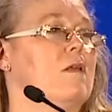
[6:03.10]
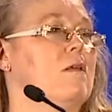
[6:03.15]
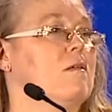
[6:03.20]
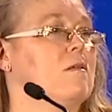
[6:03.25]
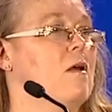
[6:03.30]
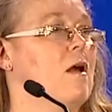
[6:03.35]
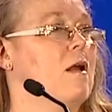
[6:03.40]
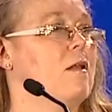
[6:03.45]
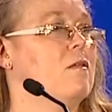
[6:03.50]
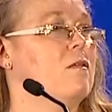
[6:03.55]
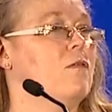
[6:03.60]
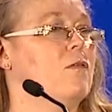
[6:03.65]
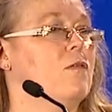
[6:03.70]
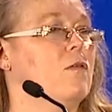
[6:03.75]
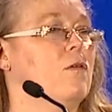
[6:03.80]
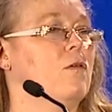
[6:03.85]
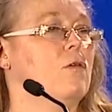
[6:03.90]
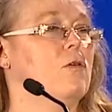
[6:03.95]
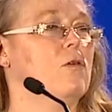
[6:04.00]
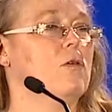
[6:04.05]
these kinds of
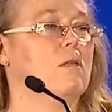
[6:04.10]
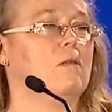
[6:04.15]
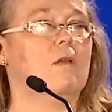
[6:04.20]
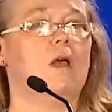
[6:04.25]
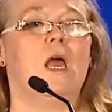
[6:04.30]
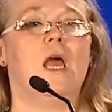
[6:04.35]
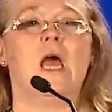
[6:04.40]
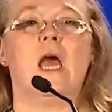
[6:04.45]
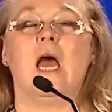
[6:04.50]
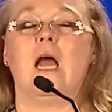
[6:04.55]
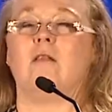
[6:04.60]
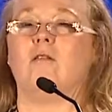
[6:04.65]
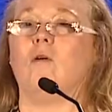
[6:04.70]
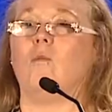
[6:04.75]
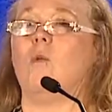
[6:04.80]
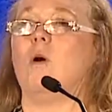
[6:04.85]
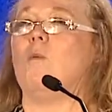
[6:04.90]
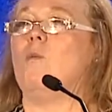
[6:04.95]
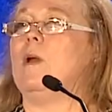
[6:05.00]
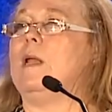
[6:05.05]
solutions. And so
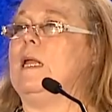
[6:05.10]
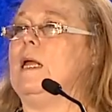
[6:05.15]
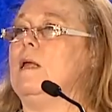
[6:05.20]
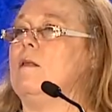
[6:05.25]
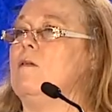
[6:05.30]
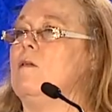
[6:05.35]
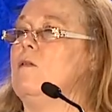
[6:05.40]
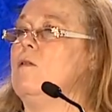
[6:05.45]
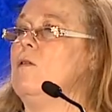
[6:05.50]
what we need to